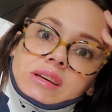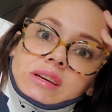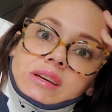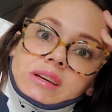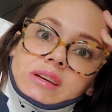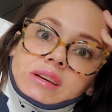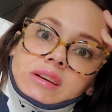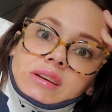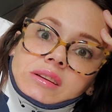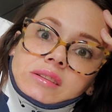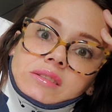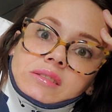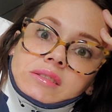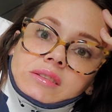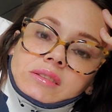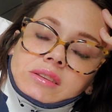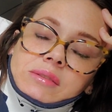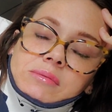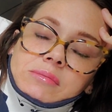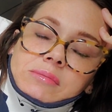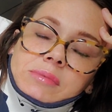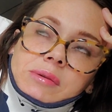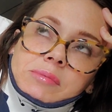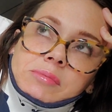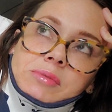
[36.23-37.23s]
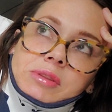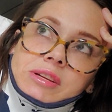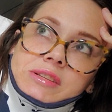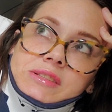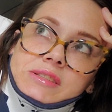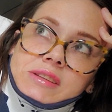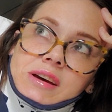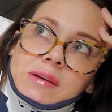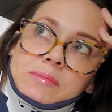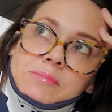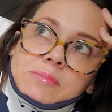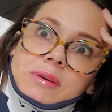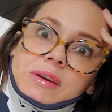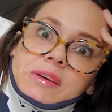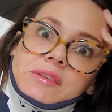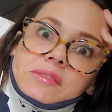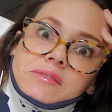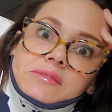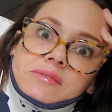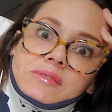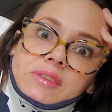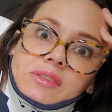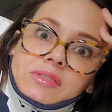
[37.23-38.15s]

and get my blood typing and,